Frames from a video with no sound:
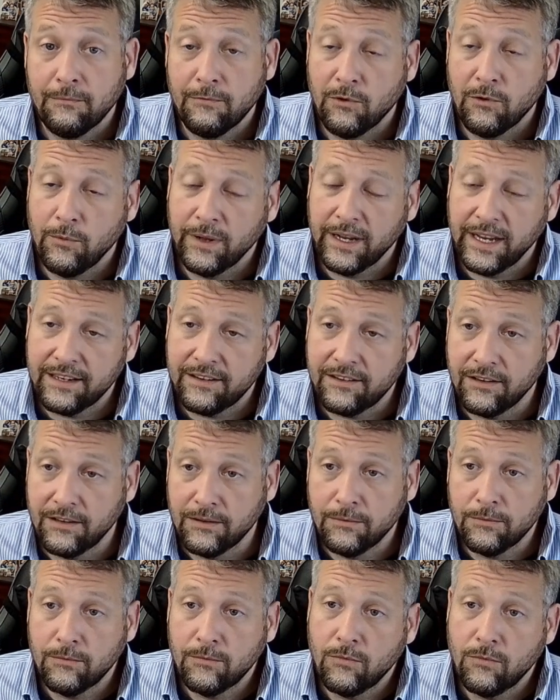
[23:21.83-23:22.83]
We'll get
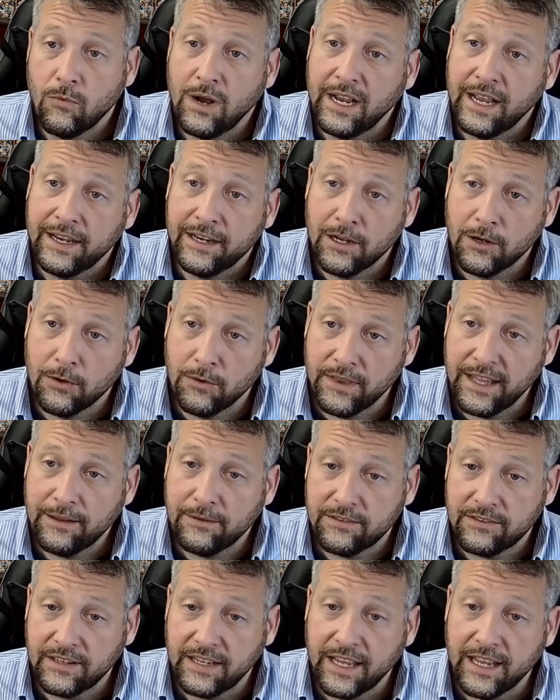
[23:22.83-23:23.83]
to why I know
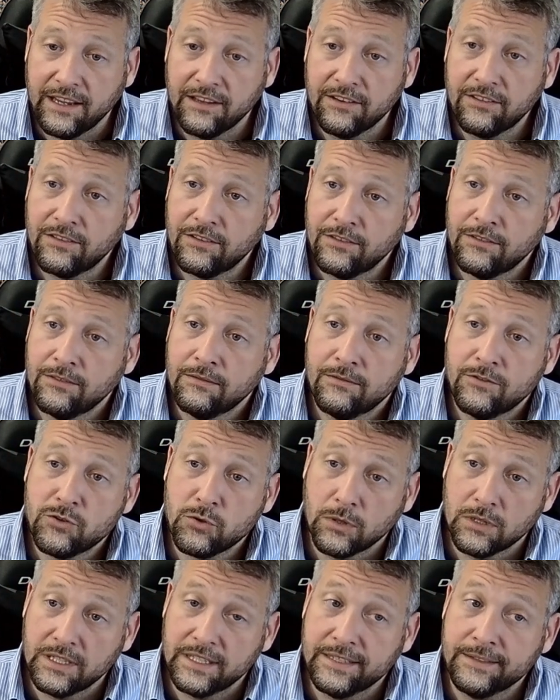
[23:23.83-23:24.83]
that's the case
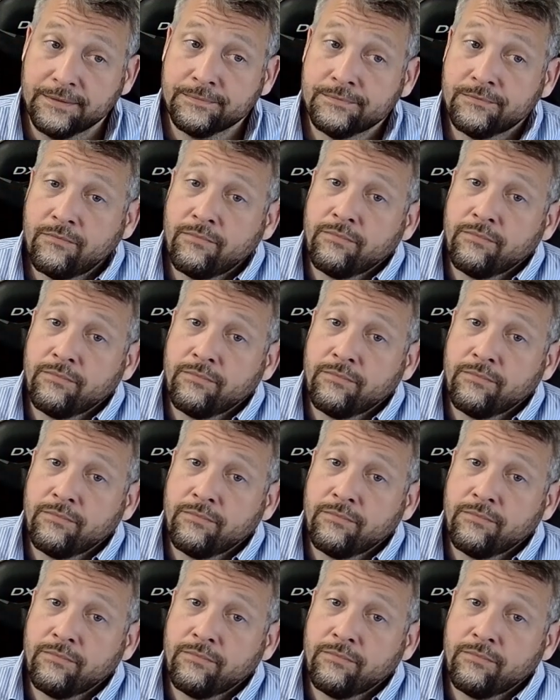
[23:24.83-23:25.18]
shortly.